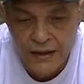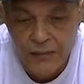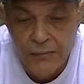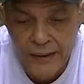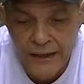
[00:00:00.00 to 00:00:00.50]

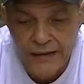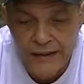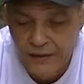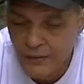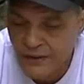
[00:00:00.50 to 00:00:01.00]

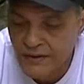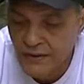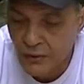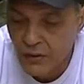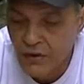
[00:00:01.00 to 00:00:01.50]
comparing with
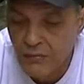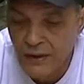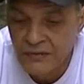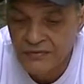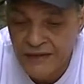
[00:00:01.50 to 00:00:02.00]
the local
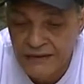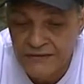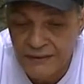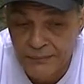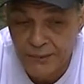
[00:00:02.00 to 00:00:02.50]

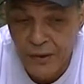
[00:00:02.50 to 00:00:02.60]
manufacturing